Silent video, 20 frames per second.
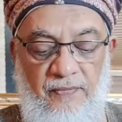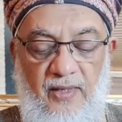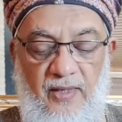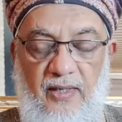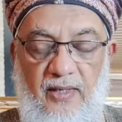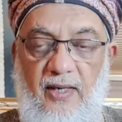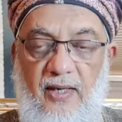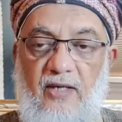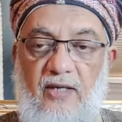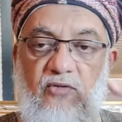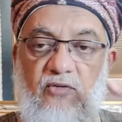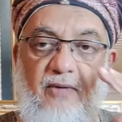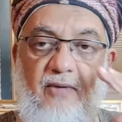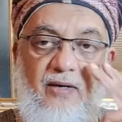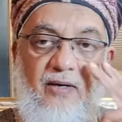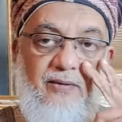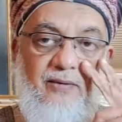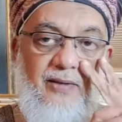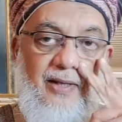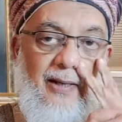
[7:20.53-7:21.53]
and Allah
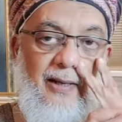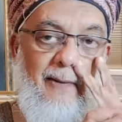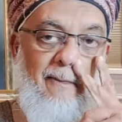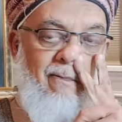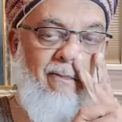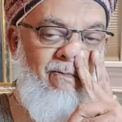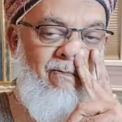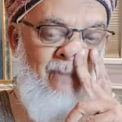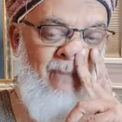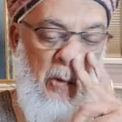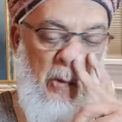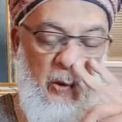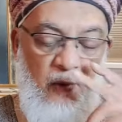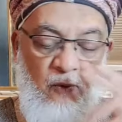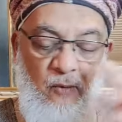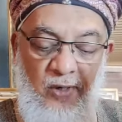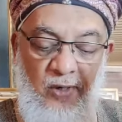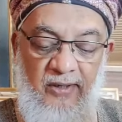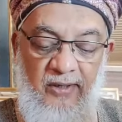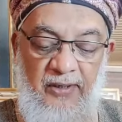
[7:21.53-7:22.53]
subhanahu wa ta'ala
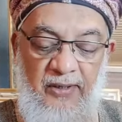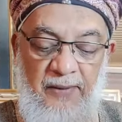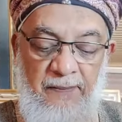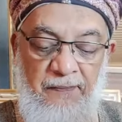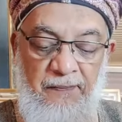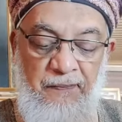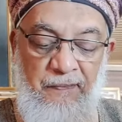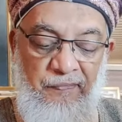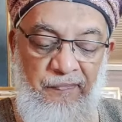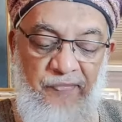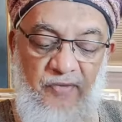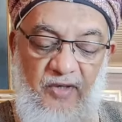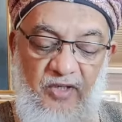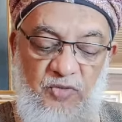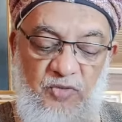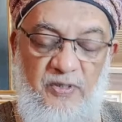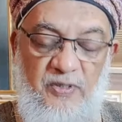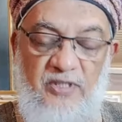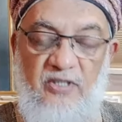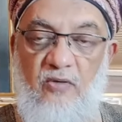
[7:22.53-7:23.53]
rewarded him in
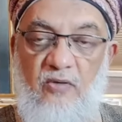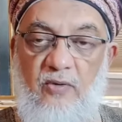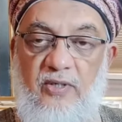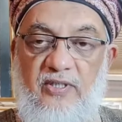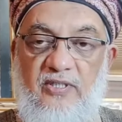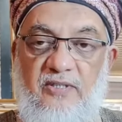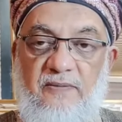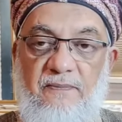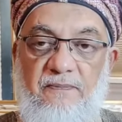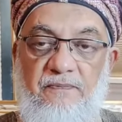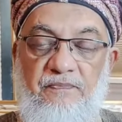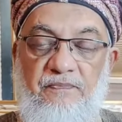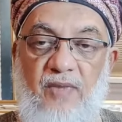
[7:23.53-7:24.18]
special ways.